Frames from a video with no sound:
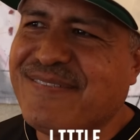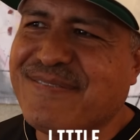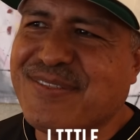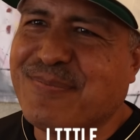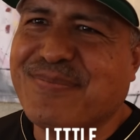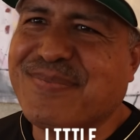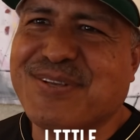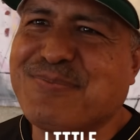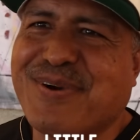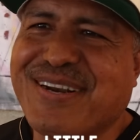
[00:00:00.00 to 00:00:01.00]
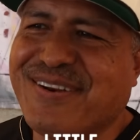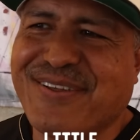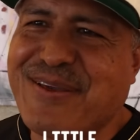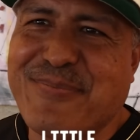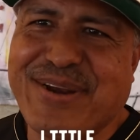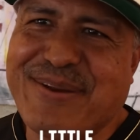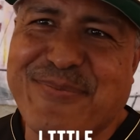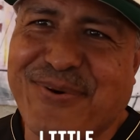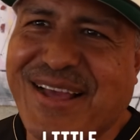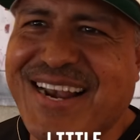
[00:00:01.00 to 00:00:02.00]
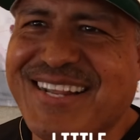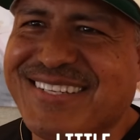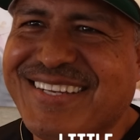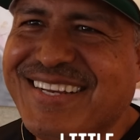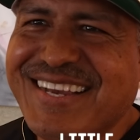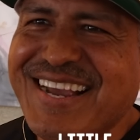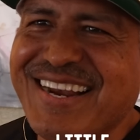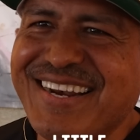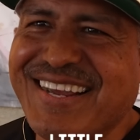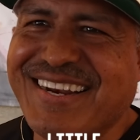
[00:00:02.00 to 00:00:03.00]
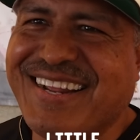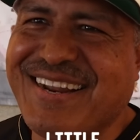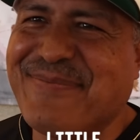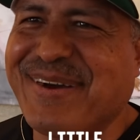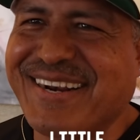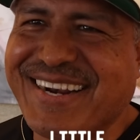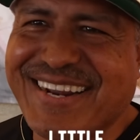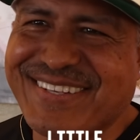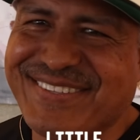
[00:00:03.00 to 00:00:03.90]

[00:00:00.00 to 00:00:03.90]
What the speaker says: the smart. You know, they bring in Morales and Barrera.